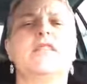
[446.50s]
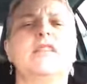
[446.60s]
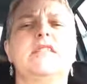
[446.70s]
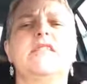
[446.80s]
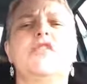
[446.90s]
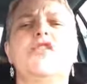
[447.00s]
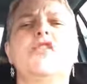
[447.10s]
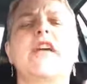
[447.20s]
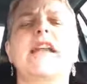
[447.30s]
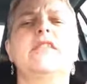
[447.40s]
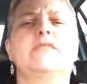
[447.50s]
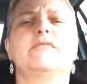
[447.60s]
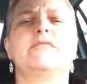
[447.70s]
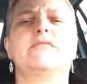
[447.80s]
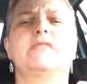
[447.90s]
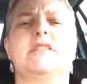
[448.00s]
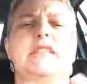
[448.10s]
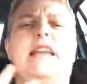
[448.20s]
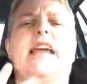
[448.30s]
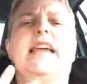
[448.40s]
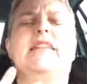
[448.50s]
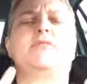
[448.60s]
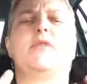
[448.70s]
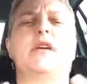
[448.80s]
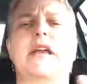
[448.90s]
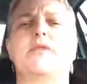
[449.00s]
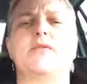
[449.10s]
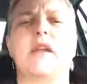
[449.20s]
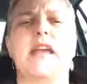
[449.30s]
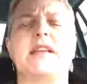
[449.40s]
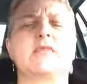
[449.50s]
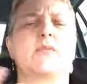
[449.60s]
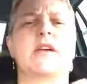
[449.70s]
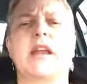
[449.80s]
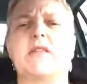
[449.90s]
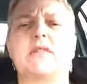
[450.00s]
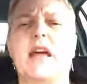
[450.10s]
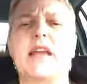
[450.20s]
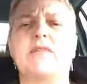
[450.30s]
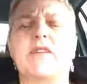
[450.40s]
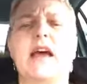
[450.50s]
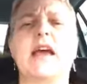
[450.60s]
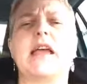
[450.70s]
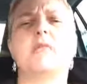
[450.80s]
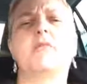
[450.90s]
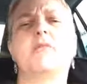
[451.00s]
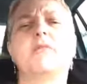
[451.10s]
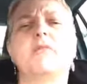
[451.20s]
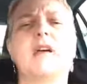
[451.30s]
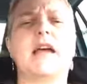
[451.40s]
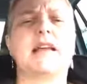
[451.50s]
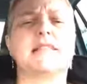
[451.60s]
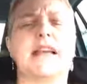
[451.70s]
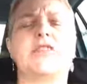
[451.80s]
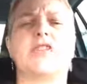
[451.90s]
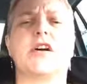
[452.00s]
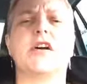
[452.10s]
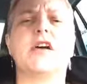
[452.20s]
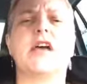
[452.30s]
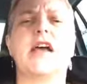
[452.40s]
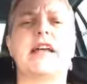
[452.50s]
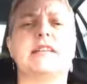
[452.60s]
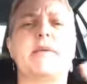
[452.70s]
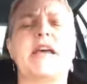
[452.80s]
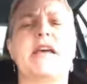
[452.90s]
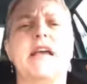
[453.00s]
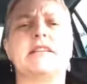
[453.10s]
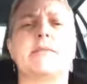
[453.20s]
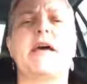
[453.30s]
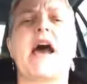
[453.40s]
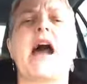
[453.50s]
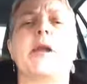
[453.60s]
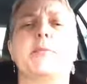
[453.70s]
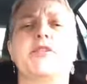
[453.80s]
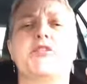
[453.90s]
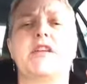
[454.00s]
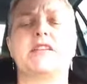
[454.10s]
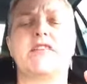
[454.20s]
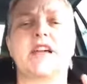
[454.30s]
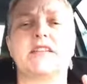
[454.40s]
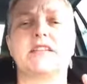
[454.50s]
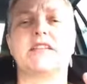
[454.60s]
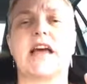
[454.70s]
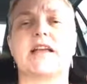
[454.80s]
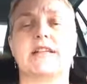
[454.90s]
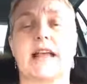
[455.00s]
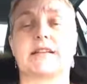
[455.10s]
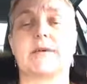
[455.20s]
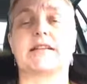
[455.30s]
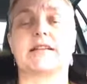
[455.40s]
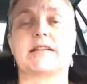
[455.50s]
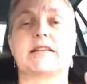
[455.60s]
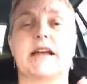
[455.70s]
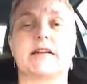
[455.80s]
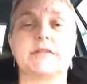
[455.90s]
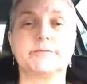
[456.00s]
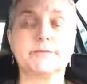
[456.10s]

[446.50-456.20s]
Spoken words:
you kind of decide what kind of rates, what kind of lifetime, etc. It's a bit arbitrary as far as the tax man's concerned.